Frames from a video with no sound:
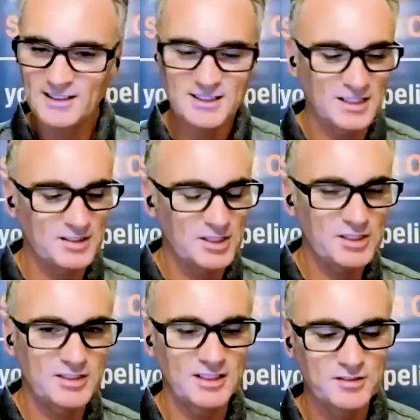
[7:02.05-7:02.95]
that,
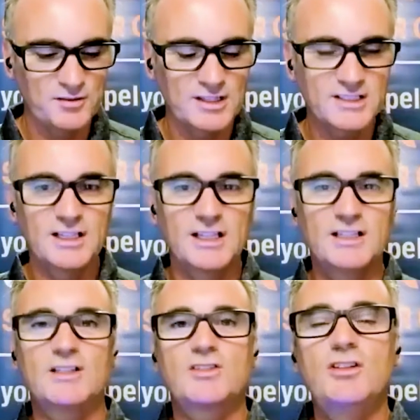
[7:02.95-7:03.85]
that's that's
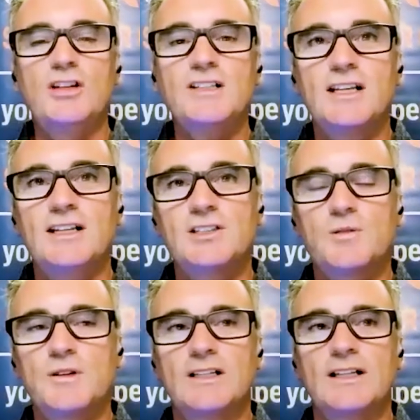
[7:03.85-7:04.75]
fascinating. So let's get into
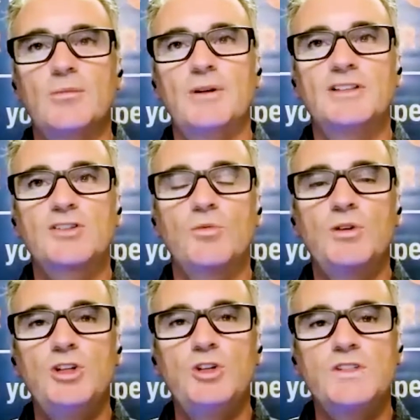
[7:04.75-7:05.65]
it a little bit. So when
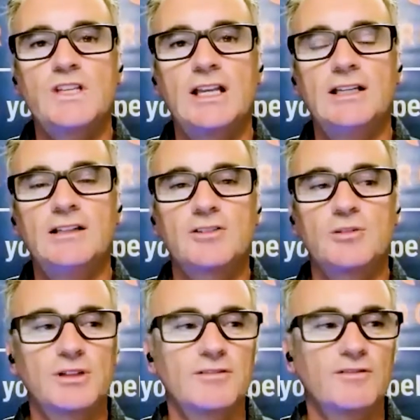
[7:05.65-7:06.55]
you say
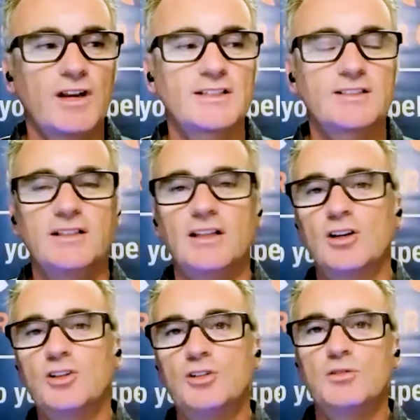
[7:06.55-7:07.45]
intermittent fasting, are
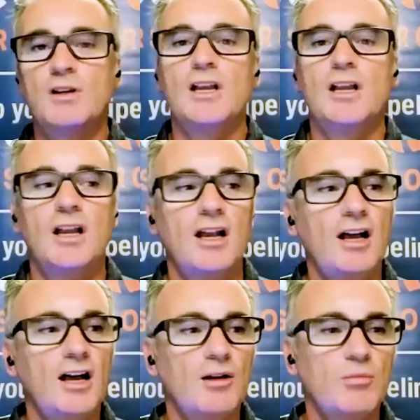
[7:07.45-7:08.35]
you,
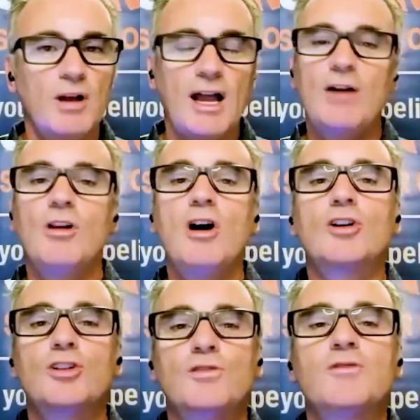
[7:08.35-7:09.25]
um, how long are
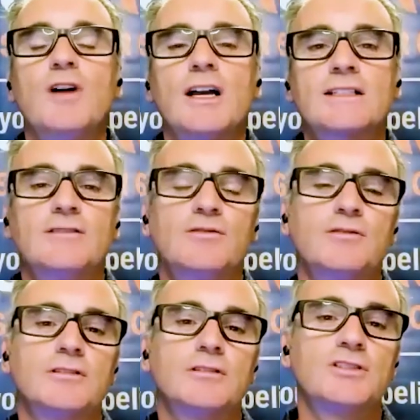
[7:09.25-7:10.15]
you fasting
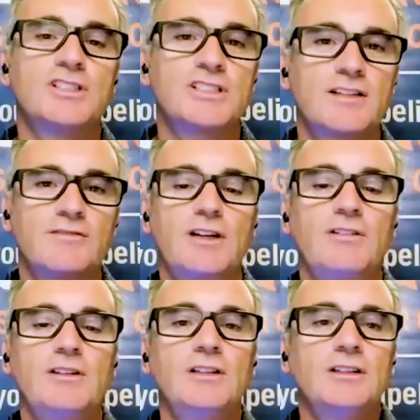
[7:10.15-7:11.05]
for, or does that
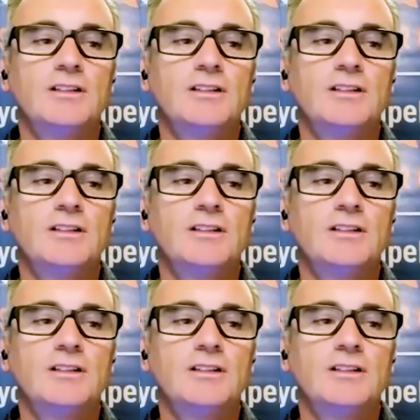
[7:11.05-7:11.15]
vary?